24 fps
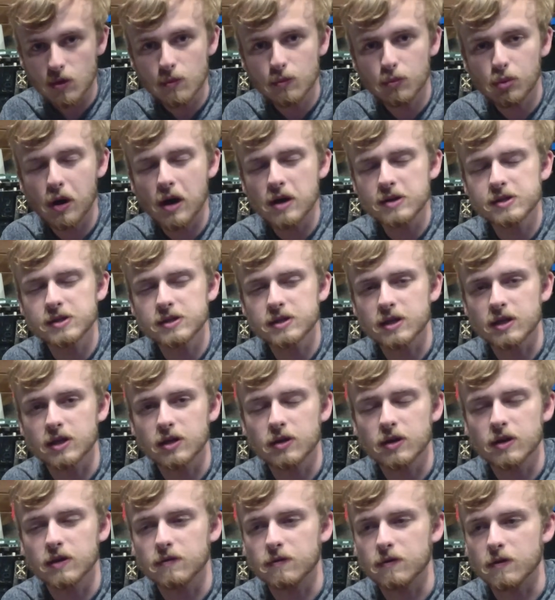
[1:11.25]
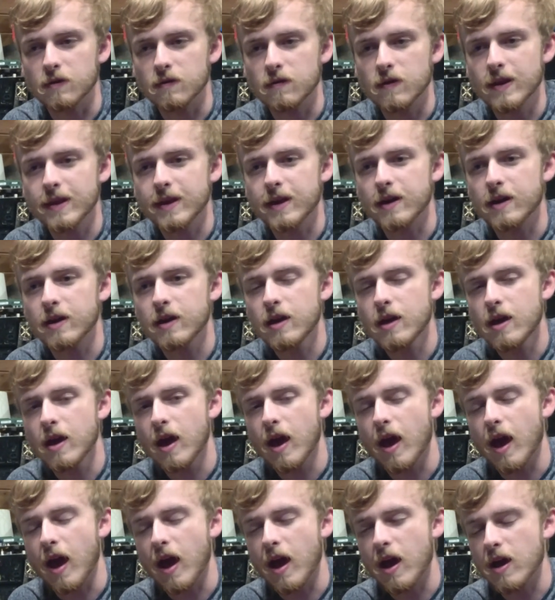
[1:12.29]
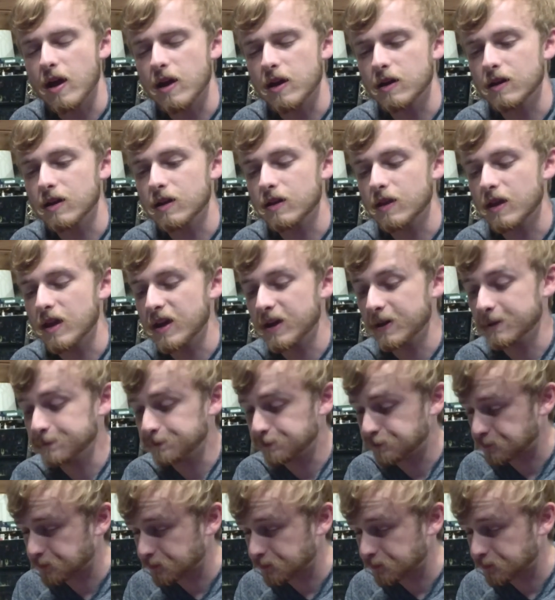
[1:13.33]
processing unit for NVIDIA, and they